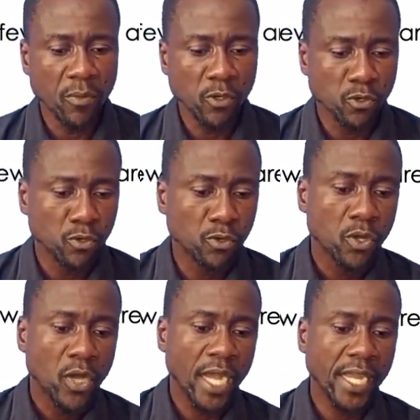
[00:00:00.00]
to
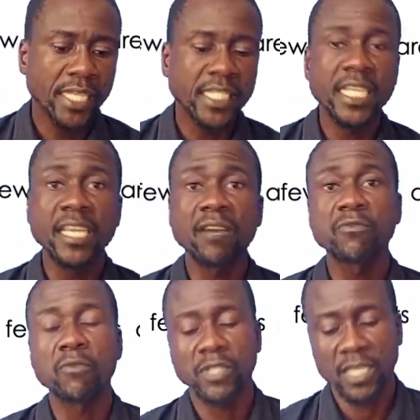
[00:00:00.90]
get enough
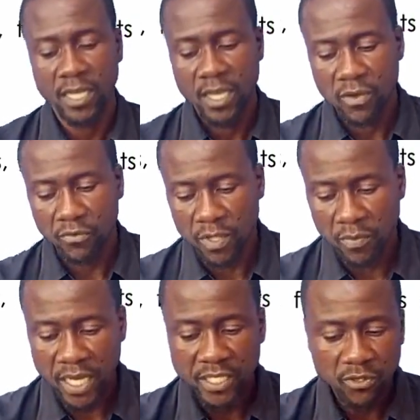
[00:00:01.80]
water for the
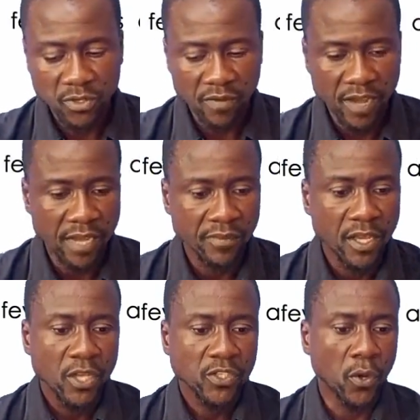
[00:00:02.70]
plant to survive.
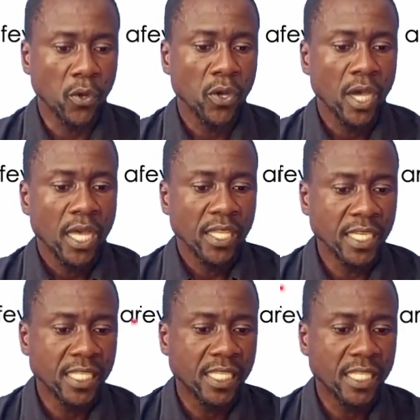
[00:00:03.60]
So
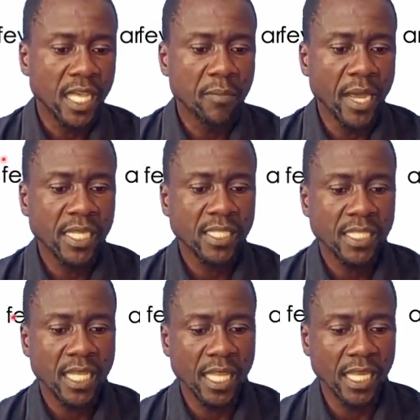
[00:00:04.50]
this
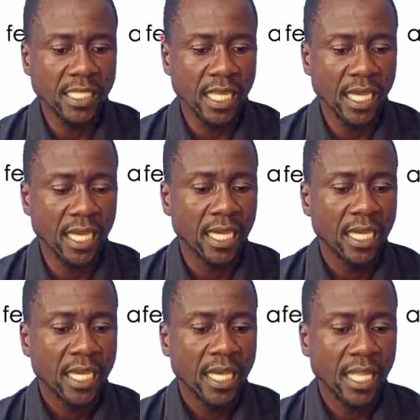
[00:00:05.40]
makes that
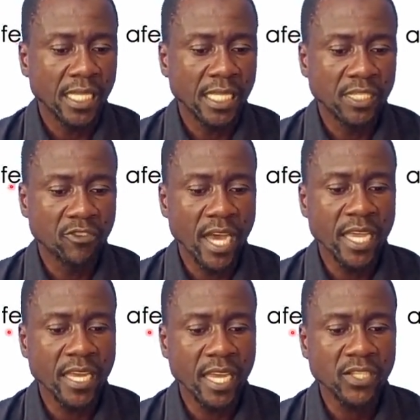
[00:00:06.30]
in dry
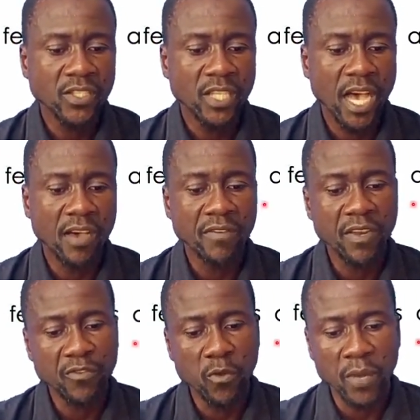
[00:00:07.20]
areas, very
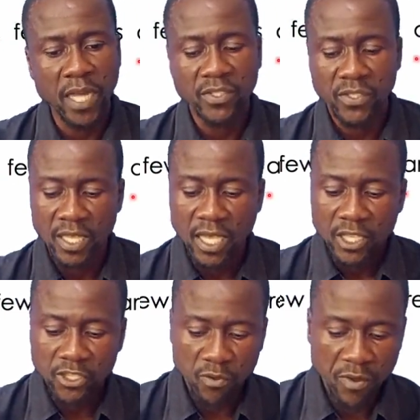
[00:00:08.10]
few plants
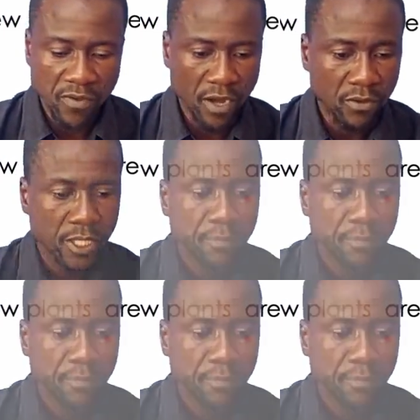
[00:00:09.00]
should be found.